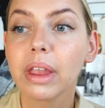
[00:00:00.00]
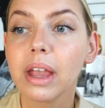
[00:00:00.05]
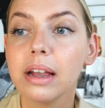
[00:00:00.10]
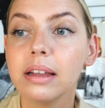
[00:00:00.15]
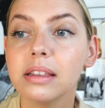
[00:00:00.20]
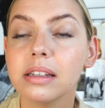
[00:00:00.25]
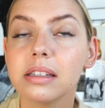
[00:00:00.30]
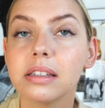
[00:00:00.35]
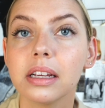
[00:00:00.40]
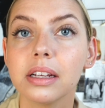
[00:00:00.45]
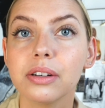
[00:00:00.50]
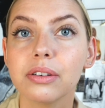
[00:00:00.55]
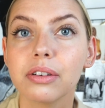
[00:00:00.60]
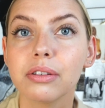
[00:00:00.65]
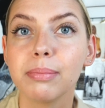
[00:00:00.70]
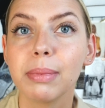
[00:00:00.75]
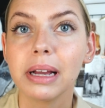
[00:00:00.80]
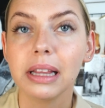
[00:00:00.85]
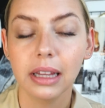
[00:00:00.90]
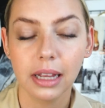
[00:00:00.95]
in the center
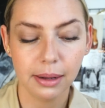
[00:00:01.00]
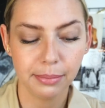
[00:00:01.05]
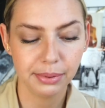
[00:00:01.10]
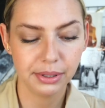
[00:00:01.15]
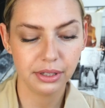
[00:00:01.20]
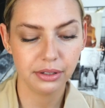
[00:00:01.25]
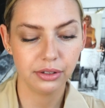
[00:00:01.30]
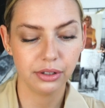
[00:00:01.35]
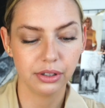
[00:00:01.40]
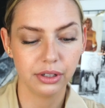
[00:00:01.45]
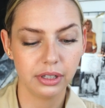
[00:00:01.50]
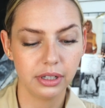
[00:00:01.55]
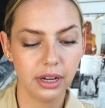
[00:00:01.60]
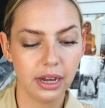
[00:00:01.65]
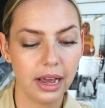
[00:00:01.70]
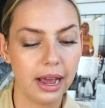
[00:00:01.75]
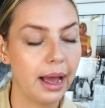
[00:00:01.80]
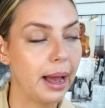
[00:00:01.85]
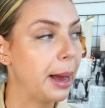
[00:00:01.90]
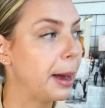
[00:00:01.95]
of my lips just to
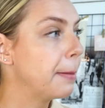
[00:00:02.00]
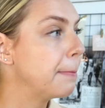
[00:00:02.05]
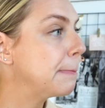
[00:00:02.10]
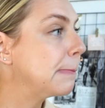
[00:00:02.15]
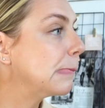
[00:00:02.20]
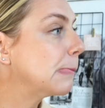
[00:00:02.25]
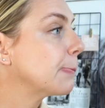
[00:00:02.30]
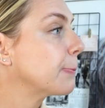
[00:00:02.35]
add